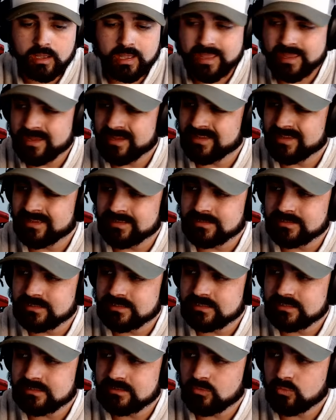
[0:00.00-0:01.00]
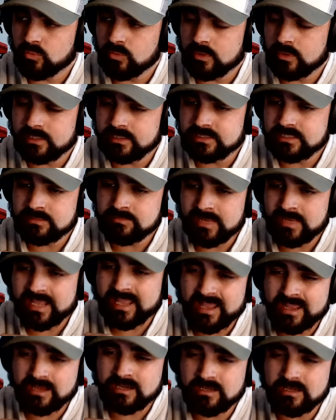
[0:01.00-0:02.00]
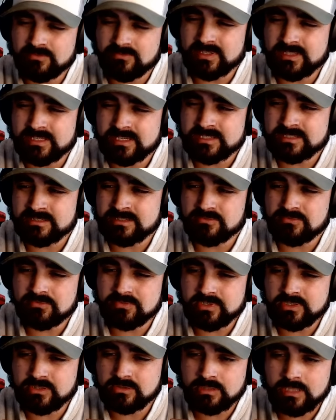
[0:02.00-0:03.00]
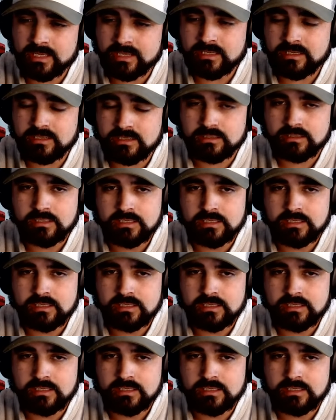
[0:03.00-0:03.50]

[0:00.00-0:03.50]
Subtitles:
and when it's in my hand, if it doesn't feel like